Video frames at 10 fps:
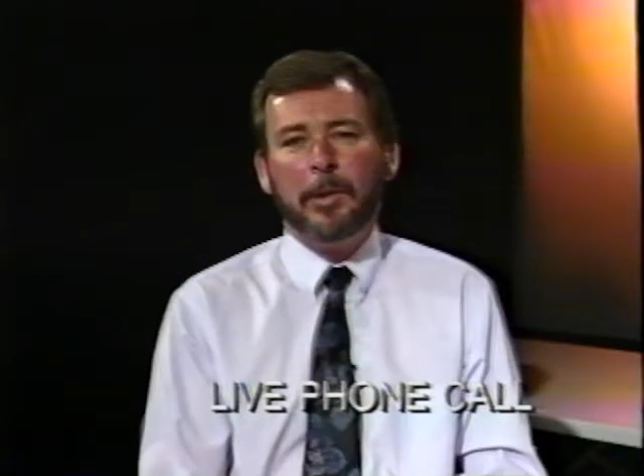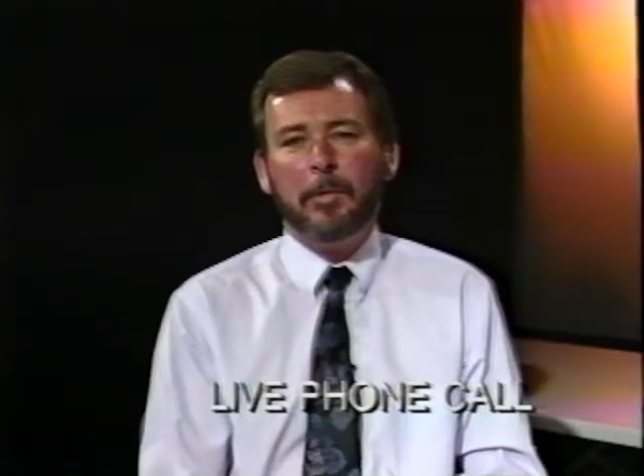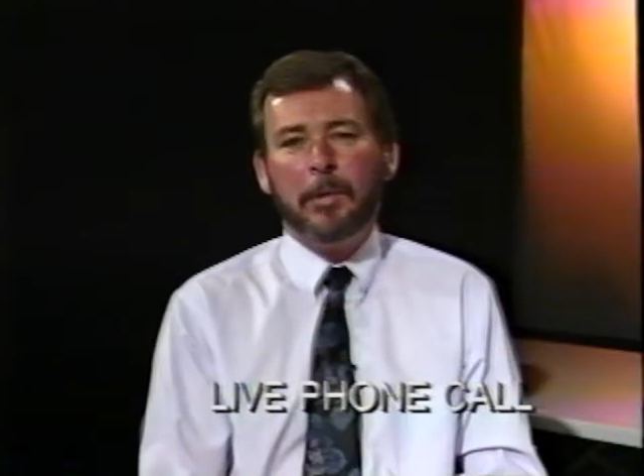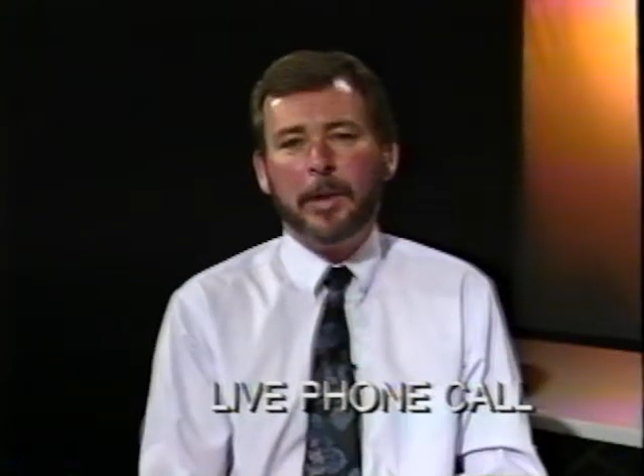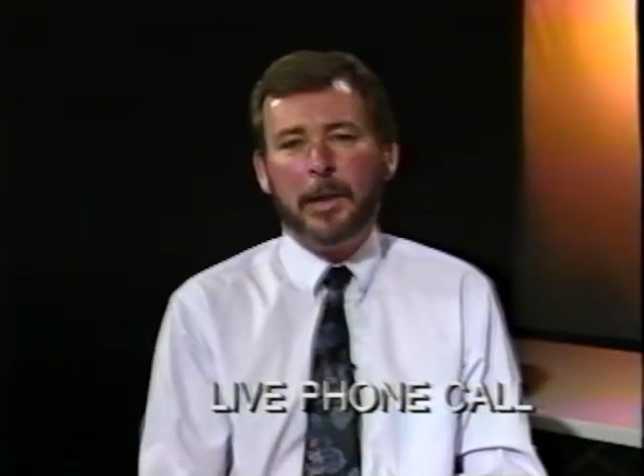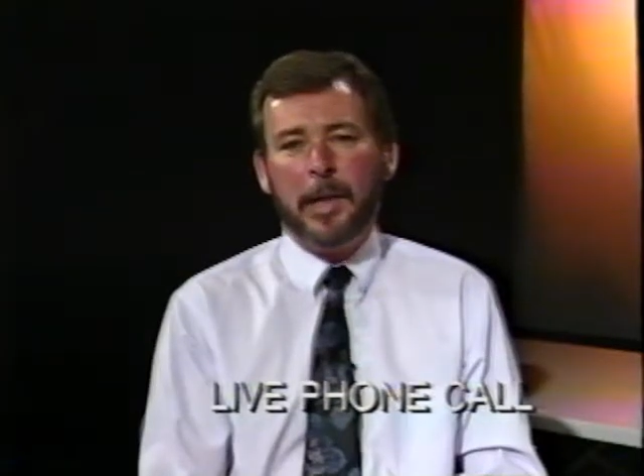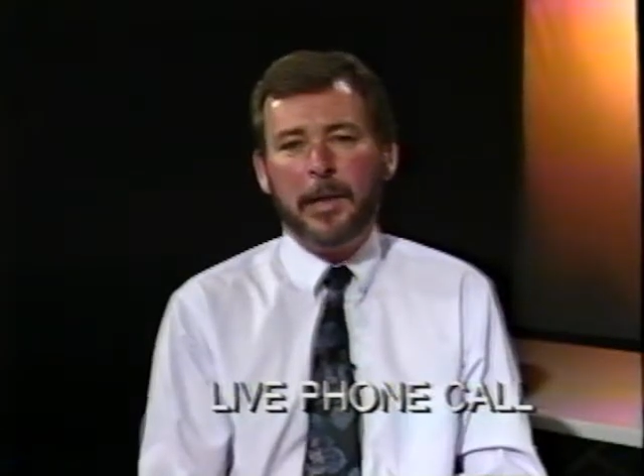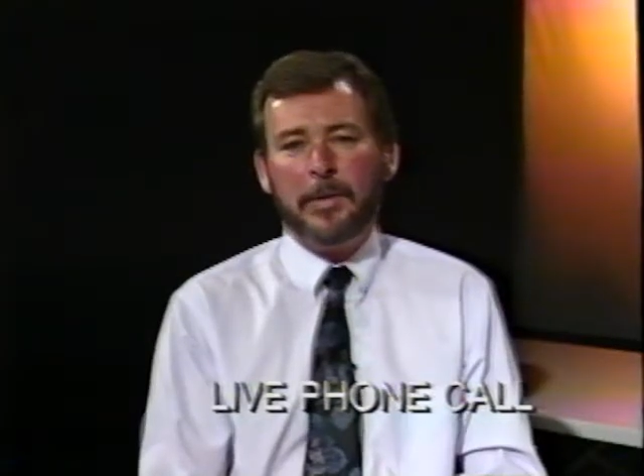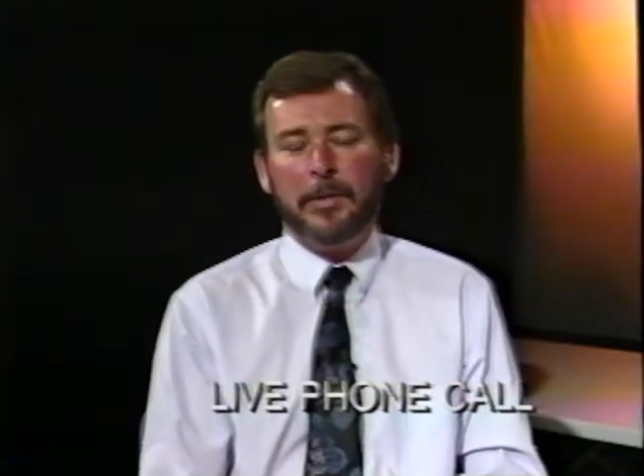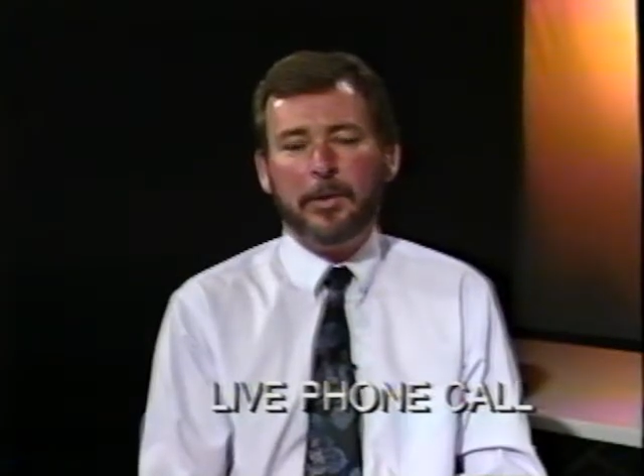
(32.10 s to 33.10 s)
we
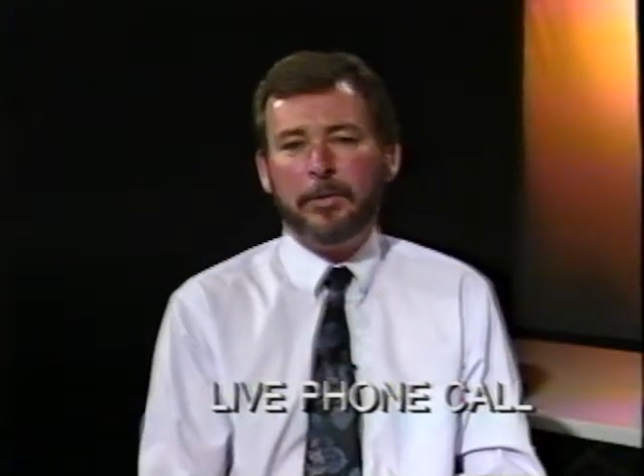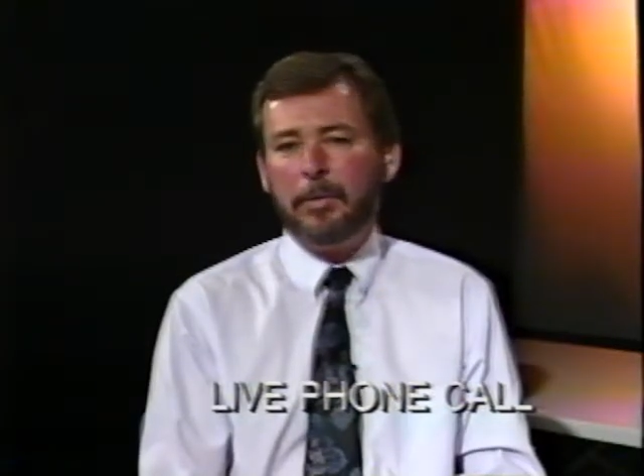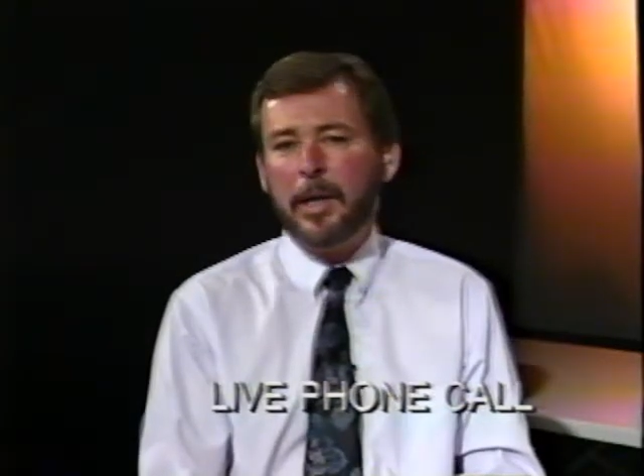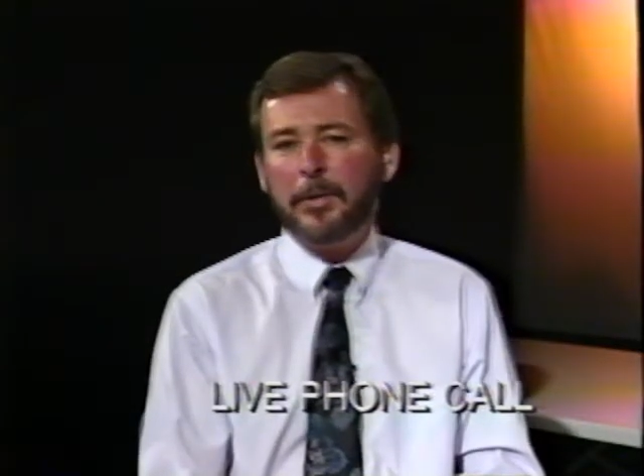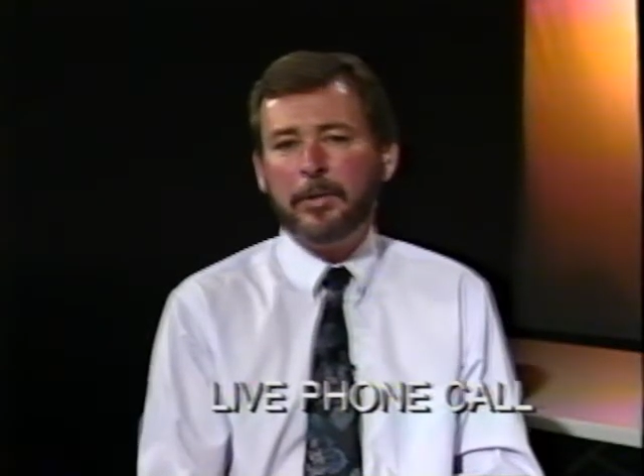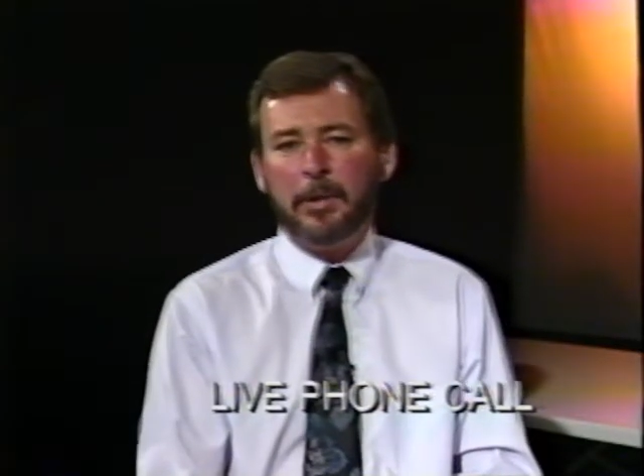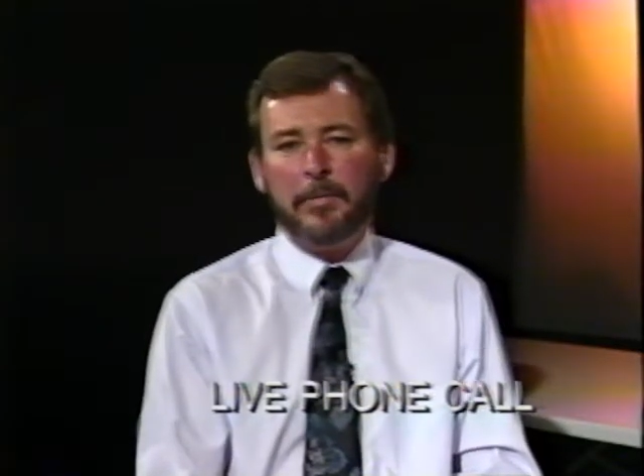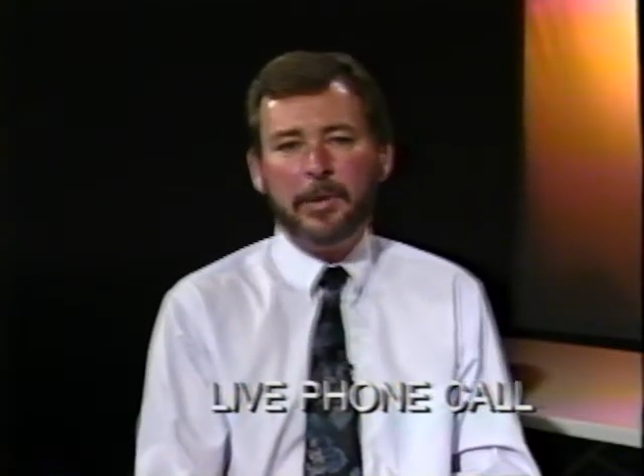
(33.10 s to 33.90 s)
organize the structure of